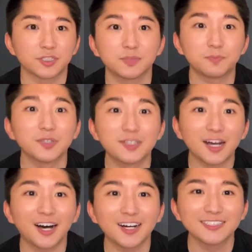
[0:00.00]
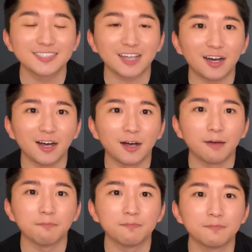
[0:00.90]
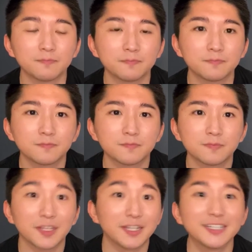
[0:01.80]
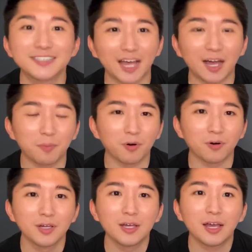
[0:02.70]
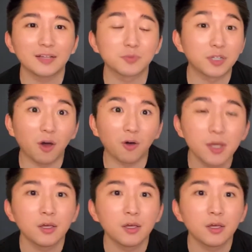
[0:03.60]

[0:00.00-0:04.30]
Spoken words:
because it is Apple, as we know,